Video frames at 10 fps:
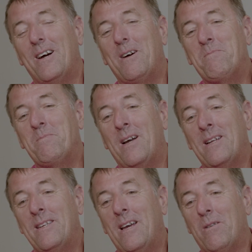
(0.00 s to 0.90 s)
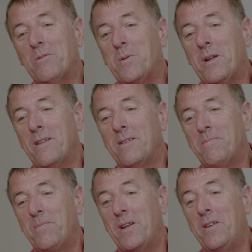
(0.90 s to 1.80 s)
I was one
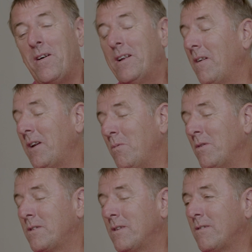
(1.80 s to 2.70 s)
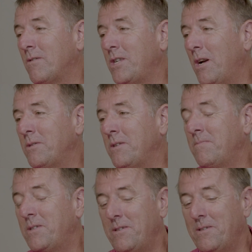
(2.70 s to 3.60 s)
of the 9 lucky ones that got
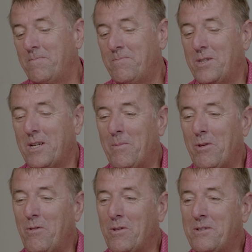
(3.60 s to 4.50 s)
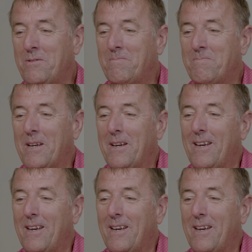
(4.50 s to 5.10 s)
chosen to come across and